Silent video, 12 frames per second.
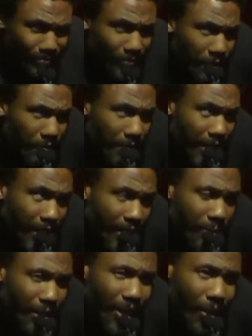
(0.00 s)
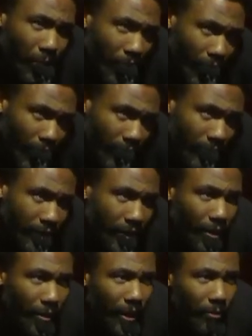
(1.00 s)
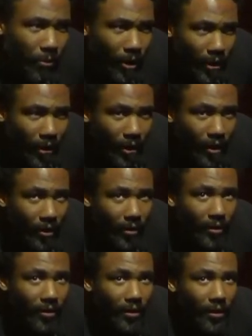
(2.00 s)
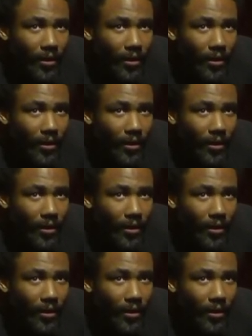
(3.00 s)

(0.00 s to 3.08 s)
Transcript: from there he would go on, you know, and work on